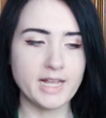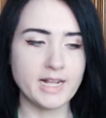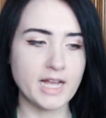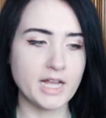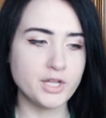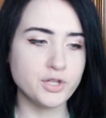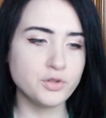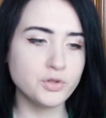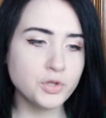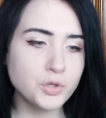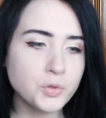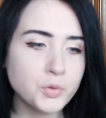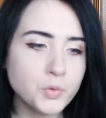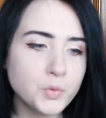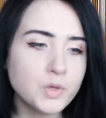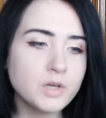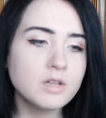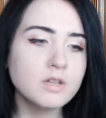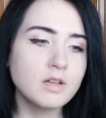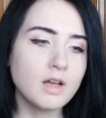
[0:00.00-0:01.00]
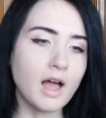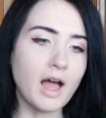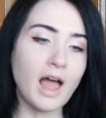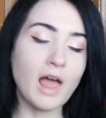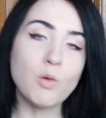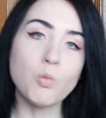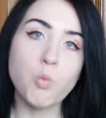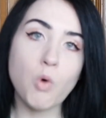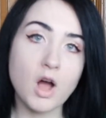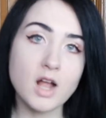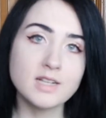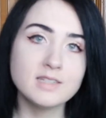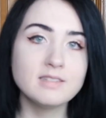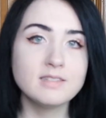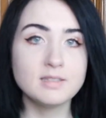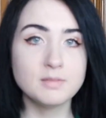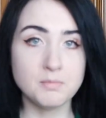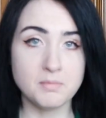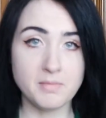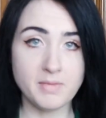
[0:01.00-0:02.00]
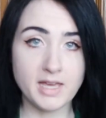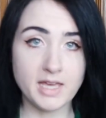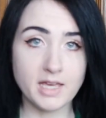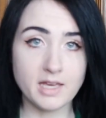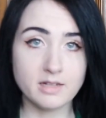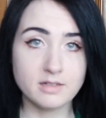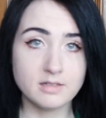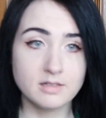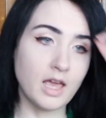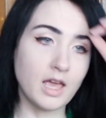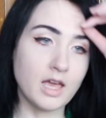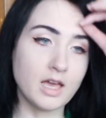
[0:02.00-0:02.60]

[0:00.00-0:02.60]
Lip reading: and I knew I wanted to make it.